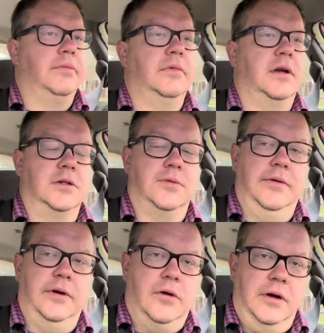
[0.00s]
because we
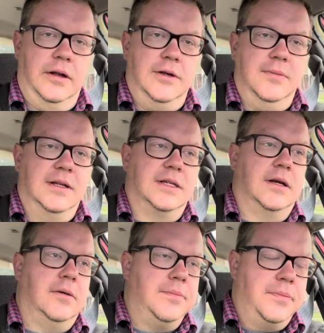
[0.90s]
recorded 2 months
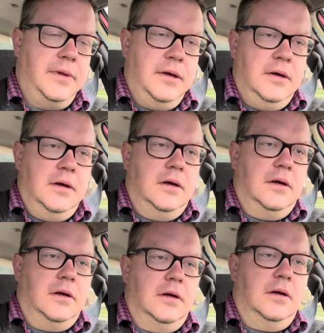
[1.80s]
ago,
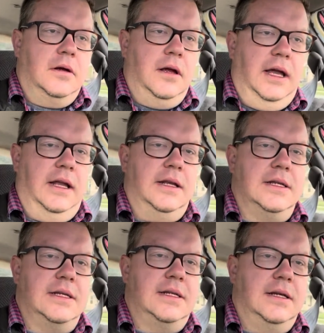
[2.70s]
and